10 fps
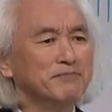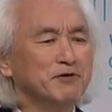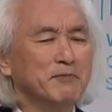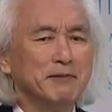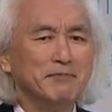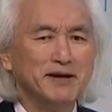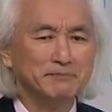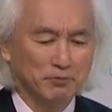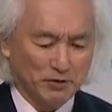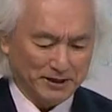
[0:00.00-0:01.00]
up to my main
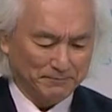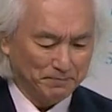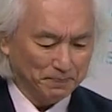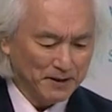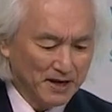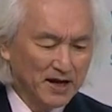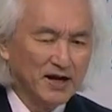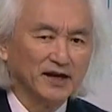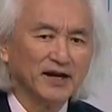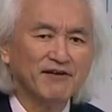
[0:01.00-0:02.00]
point.
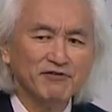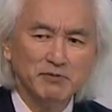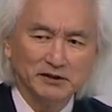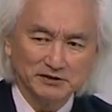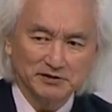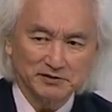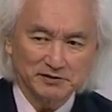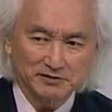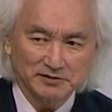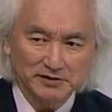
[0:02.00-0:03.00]

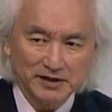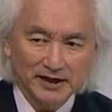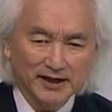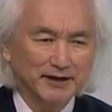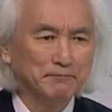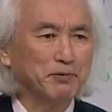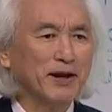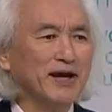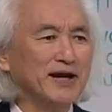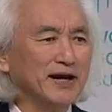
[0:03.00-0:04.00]
Governments can
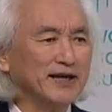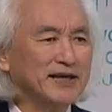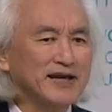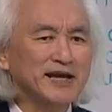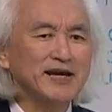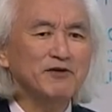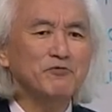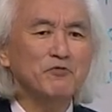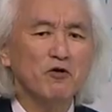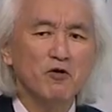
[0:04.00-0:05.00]
play a key
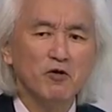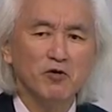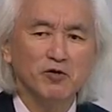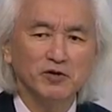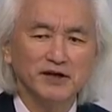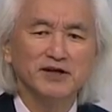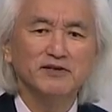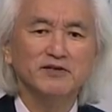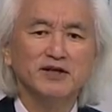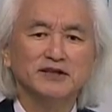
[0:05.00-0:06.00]
role
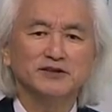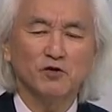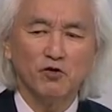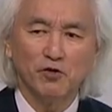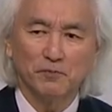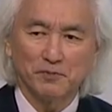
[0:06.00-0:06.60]
in this whole